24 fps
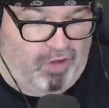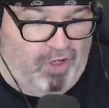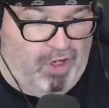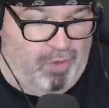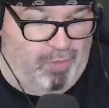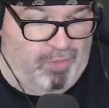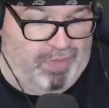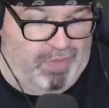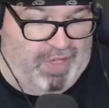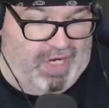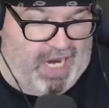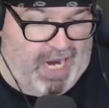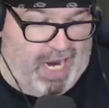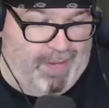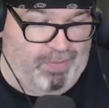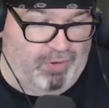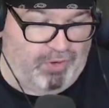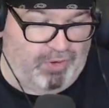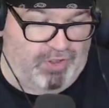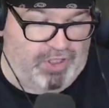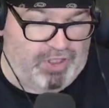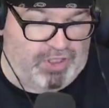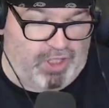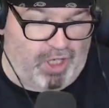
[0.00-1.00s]
be
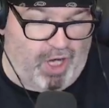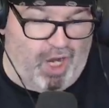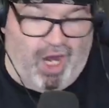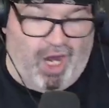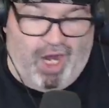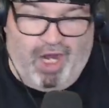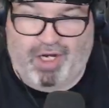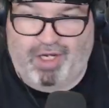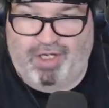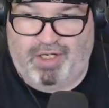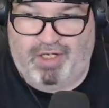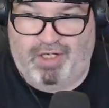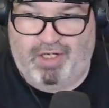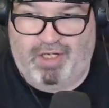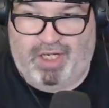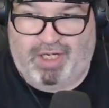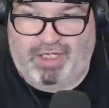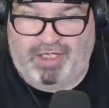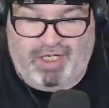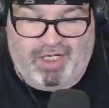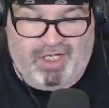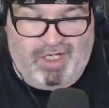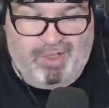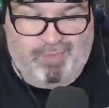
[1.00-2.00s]
able to talk
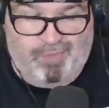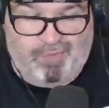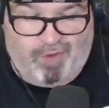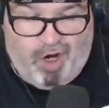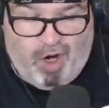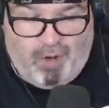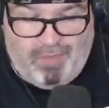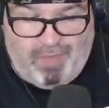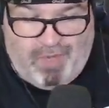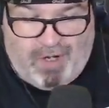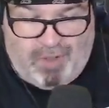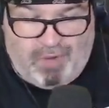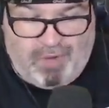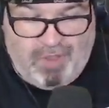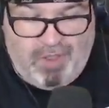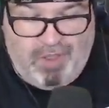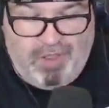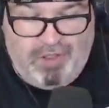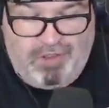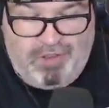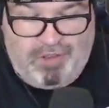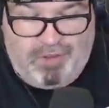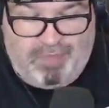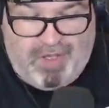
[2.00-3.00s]
and cut a promo
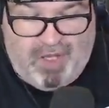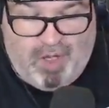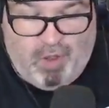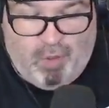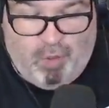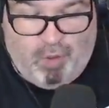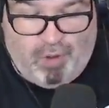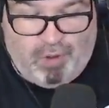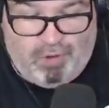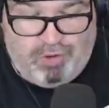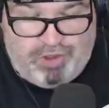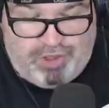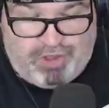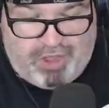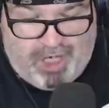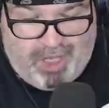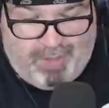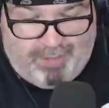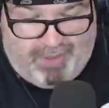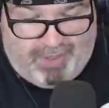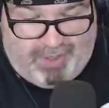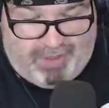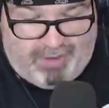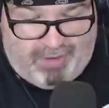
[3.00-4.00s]
to be a world
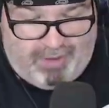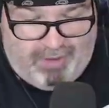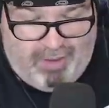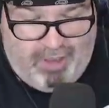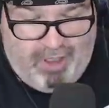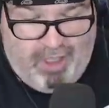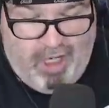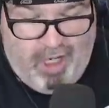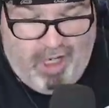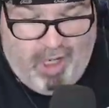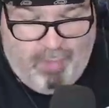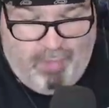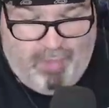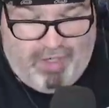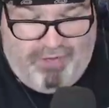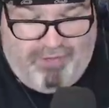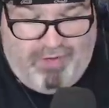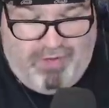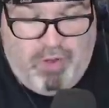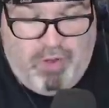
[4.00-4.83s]
champion. But if you